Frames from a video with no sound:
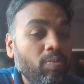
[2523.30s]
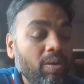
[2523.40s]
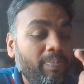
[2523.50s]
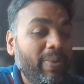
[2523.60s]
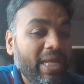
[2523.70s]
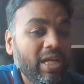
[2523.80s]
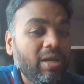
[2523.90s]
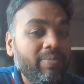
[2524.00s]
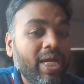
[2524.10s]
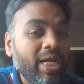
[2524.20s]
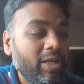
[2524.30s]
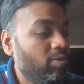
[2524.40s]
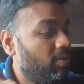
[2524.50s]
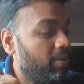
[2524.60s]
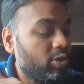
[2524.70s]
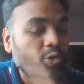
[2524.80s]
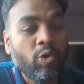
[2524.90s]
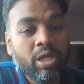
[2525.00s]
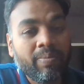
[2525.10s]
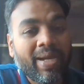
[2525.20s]
will be picking up that and you will be
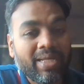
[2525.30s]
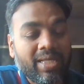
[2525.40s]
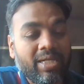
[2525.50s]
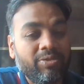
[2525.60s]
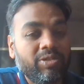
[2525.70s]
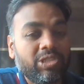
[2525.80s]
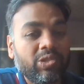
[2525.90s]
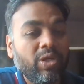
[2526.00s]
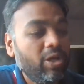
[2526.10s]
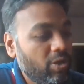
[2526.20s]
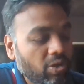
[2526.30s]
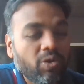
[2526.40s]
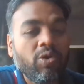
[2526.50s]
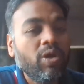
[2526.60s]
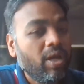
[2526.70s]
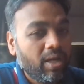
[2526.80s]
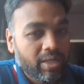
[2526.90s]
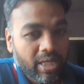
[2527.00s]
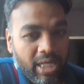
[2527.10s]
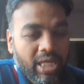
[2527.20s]
throwing back that user story. No,
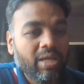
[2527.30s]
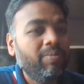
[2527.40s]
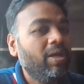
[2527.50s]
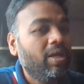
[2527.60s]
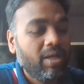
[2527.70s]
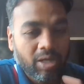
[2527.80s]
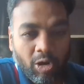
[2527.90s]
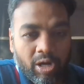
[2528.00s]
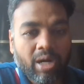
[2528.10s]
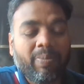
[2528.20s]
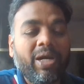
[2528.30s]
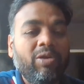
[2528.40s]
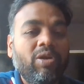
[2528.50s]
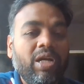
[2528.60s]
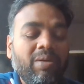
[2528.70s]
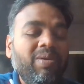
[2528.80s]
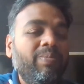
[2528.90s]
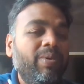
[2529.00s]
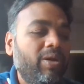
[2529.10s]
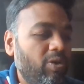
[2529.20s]
team or a particular
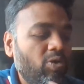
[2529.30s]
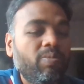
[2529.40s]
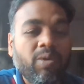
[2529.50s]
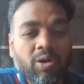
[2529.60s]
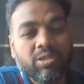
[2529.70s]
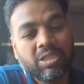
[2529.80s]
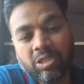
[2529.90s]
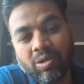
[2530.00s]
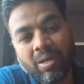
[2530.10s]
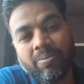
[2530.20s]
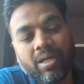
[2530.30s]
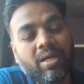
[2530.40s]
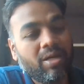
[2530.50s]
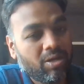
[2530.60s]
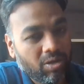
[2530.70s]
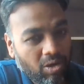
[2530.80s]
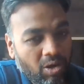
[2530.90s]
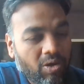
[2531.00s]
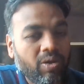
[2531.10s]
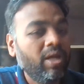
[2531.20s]
developer, no boss, you have done
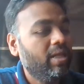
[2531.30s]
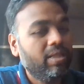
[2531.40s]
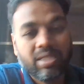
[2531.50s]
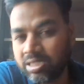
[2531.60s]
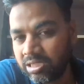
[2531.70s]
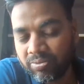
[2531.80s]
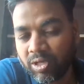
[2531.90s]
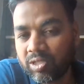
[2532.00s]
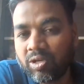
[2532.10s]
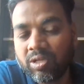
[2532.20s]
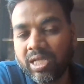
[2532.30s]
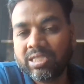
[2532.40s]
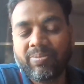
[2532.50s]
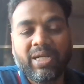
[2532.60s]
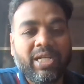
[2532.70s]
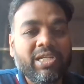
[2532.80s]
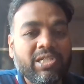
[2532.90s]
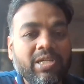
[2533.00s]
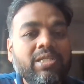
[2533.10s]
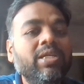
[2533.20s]
wrong, this is what not the
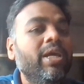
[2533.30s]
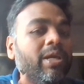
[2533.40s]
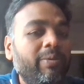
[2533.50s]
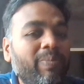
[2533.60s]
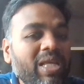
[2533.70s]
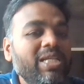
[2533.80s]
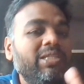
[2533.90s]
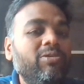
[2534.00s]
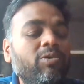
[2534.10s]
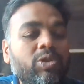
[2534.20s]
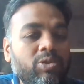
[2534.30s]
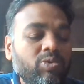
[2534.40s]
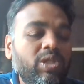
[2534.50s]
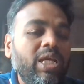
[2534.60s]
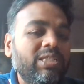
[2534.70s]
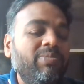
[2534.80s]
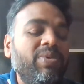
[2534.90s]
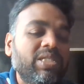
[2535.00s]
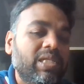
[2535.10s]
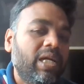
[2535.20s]
expectations, please go through the
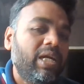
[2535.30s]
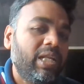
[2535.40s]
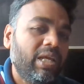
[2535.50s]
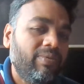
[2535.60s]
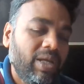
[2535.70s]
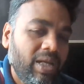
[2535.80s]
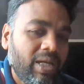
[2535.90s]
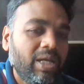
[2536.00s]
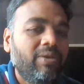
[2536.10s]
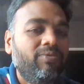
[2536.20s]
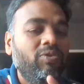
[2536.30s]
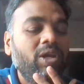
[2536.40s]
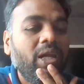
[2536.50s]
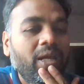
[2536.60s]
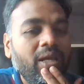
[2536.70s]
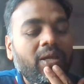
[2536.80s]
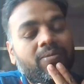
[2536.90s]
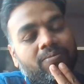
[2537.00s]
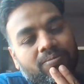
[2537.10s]
acceptance criteria very carefully.